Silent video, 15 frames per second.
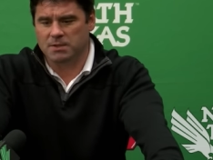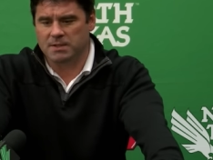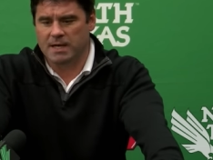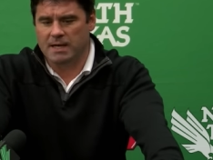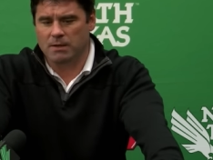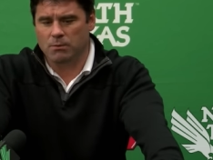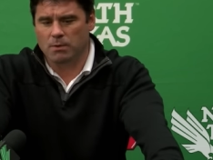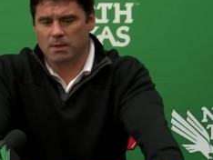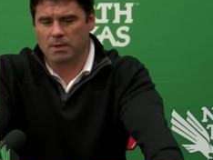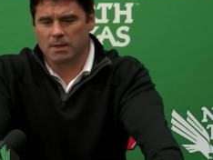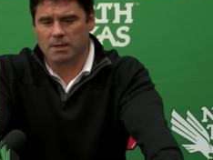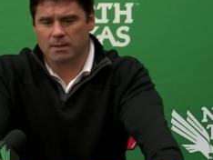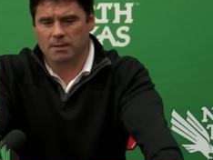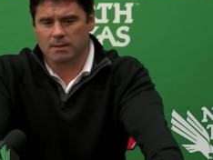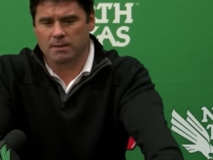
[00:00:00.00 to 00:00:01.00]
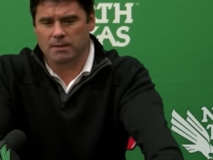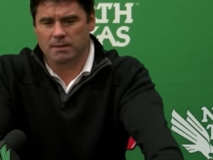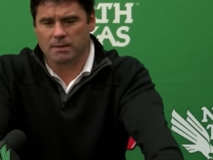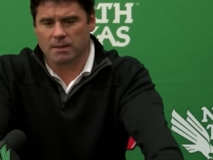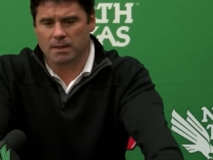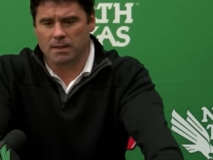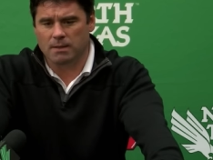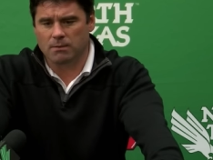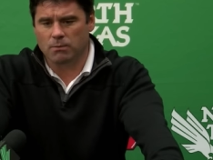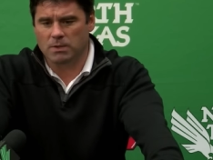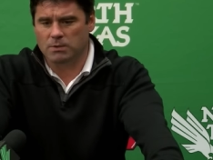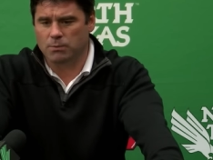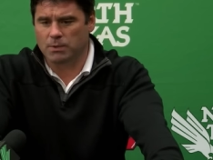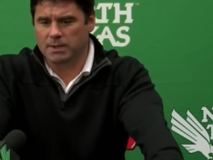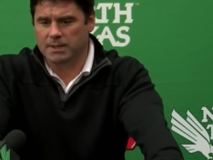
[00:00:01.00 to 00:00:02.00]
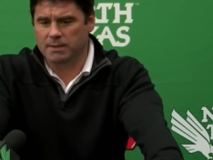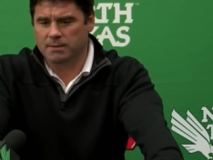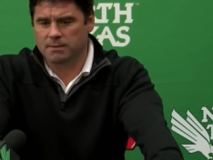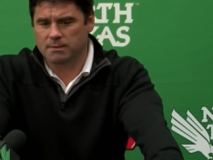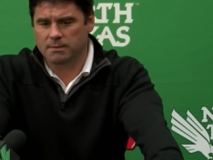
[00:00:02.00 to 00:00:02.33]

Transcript: January, and then uh, once we